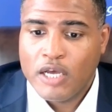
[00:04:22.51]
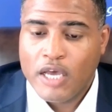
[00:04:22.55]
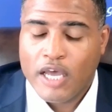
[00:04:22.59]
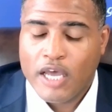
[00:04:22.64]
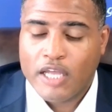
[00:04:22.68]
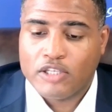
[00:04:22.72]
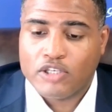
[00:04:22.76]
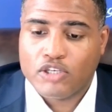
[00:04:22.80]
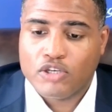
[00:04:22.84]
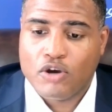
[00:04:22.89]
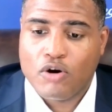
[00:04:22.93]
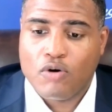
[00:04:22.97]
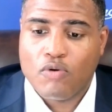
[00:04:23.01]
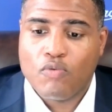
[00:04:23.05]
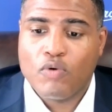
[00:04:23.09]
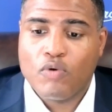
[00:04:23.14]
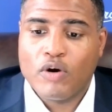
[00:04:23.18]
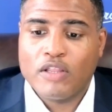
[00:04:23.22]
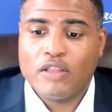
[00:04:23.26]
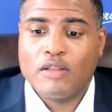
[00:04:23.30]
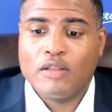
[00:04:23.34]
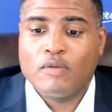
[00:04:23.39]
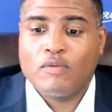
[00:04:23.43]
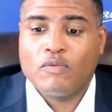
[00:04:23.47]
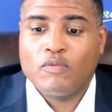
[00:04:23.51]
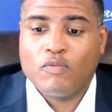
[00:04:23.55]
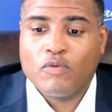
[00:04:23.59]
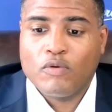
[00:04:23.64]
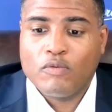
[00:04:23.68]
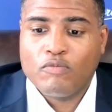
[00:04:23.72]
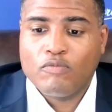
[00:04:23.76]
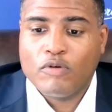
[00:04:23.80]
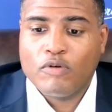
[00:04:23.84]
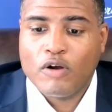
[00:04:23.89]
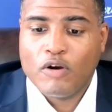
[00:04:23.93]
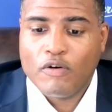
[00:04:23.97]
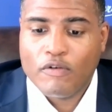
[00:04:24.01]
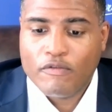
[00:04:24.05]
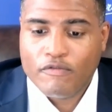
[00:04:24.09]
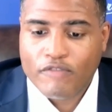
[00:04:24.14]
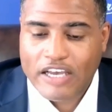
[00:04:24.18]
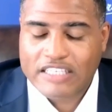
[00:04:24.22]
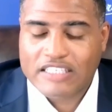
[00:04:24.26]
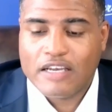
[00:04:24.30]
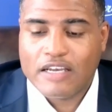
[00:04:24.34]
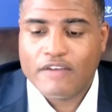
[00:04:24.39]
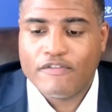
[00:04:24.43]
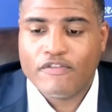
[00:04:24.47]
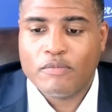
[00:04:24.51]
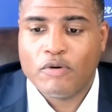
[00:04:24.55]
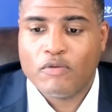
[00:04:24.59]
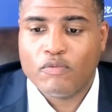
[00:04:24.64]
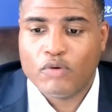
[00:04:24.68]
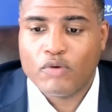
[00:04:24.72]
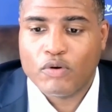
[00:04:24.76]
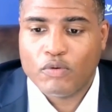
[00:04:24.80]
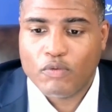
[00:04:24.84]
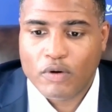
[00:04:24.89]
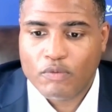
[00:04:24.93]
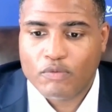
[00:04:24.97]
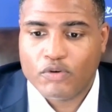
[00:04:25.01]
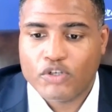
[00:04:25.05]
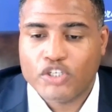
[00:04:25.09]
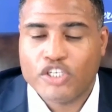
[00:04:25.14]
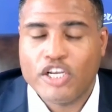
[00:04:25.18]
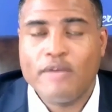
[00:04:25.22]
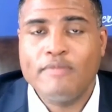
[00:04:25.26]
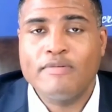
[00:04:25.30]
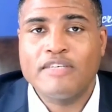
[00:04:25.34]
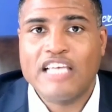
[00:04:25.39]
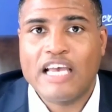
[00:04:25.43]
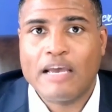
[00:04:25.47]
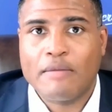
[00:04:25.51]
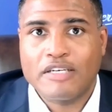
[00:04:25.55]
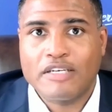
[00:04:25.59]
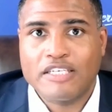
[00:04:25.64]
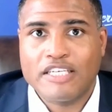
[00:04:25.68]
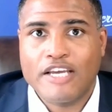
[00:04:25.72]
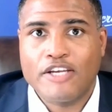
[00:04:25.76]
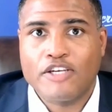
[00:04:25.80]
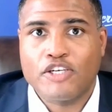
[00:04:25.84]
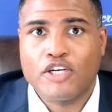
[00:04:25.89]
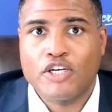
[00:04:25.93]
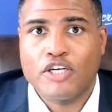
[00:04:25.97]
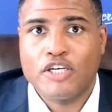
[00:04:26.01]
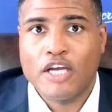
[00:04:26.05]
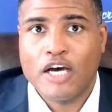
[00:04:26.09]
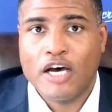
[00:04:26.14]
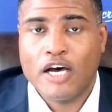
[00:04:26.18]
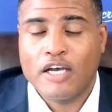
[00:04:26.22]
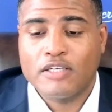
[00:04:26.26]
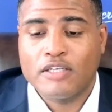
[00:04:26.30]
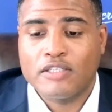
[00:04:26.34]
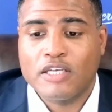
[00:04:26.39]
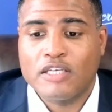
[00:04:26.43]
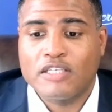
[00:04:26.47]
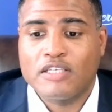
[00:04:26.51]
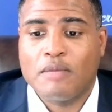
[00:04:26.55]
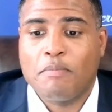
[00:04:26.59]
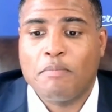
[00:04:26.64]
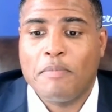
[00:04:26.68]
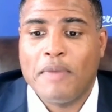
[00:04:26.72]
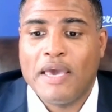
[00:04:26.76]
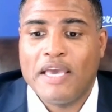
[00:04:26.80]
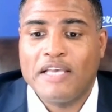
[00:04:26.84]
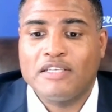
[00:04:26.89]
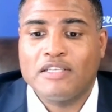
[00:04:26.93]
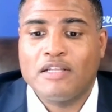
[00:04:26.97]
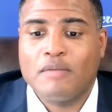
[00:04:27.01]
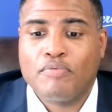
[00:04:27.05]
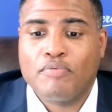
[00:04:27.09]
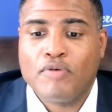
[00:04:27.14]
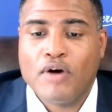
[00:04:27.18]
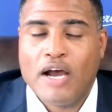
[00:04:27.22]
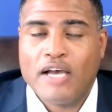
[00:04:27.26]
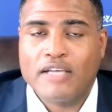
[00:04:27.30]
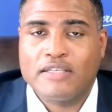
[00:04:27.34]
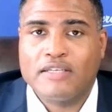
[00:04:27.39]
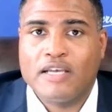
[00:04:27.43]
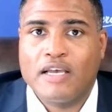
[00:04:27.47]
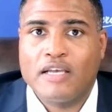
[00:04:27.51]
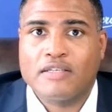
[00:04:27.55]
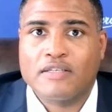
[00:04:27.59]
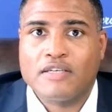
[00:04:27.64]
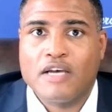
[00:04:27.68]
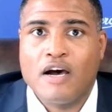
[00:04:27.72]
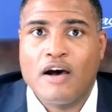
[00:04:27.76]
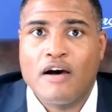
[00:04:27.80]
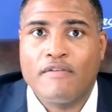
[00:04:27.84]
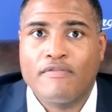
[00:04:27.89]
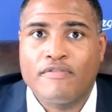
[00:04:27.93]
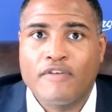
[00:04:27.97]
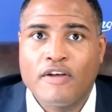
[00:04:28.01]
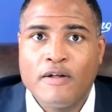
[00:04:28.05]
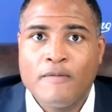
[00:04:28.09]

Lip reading: And so what regime segmentation does is it makes the process of